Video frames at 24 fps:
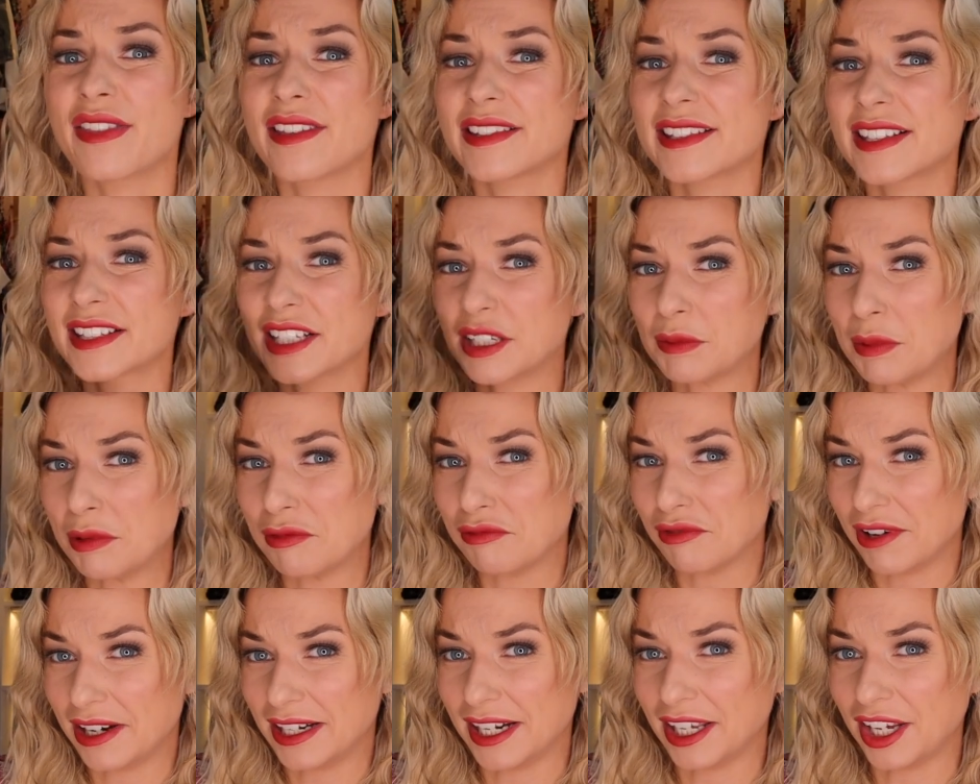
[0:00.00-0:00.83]
this is going to be
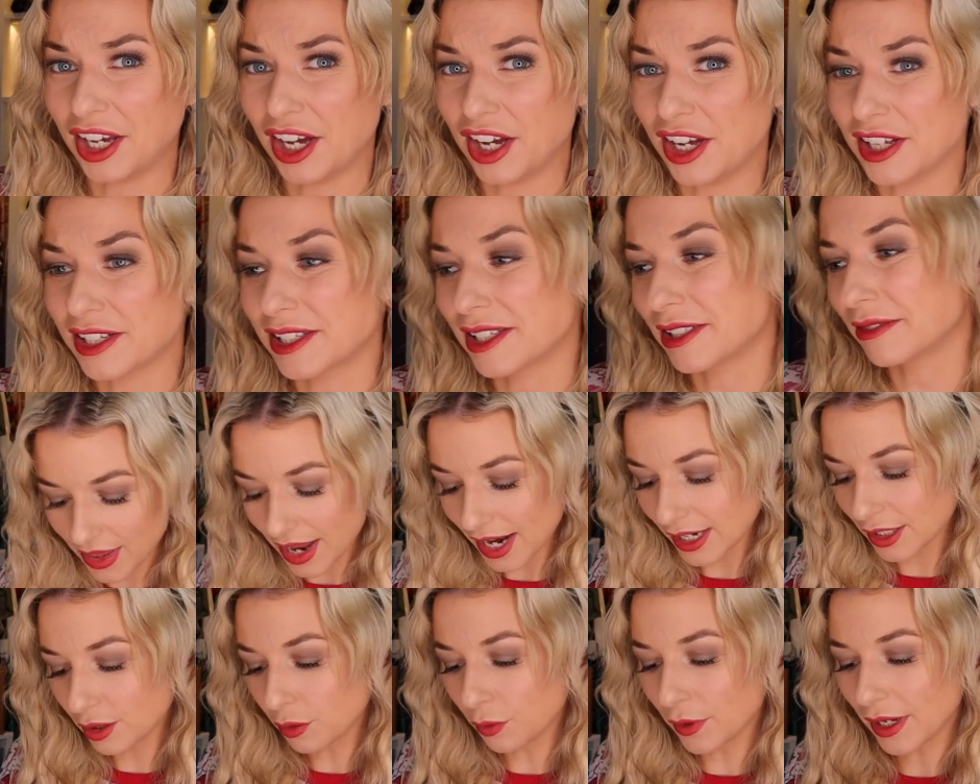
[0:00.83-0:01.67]
really good.
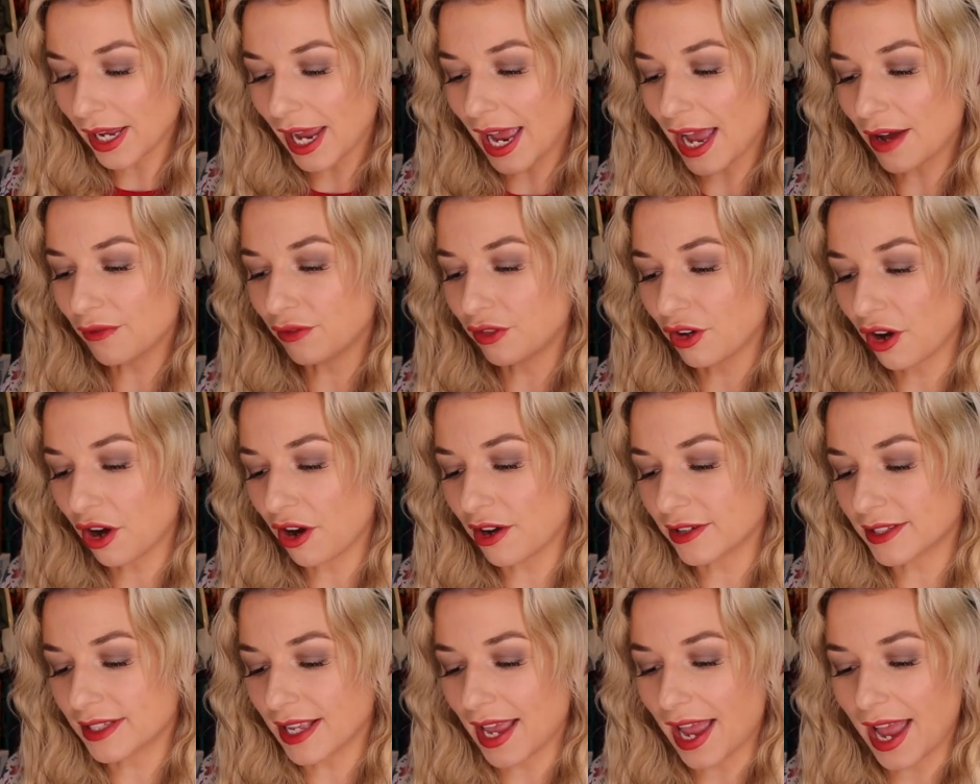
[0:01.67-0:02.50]
Then we have
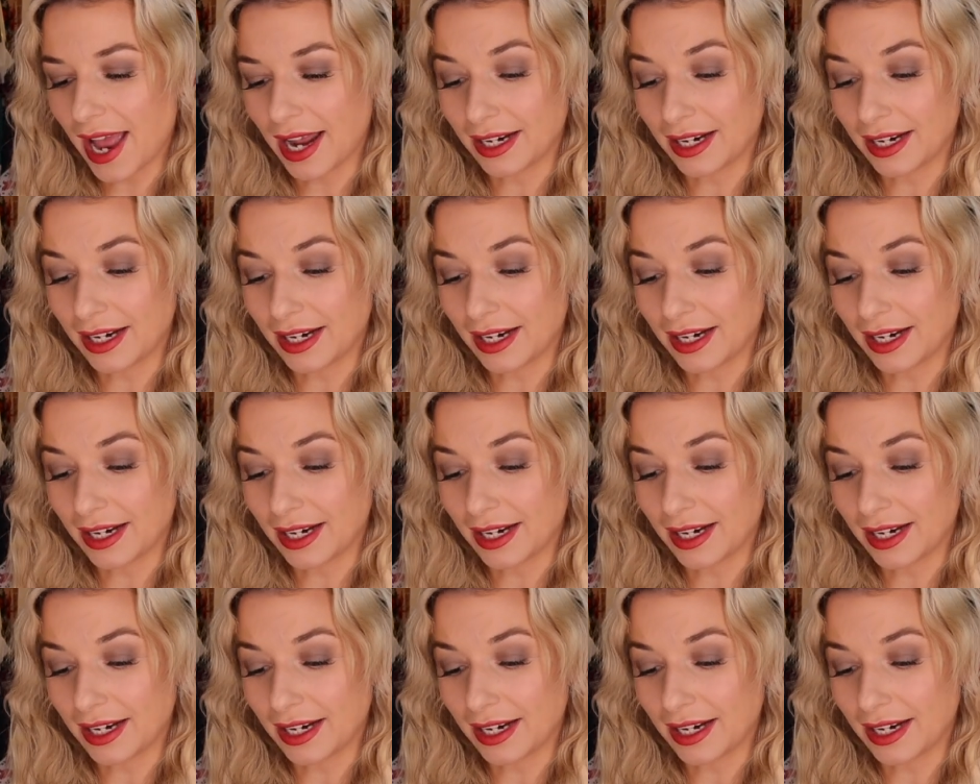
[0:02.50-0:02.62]
got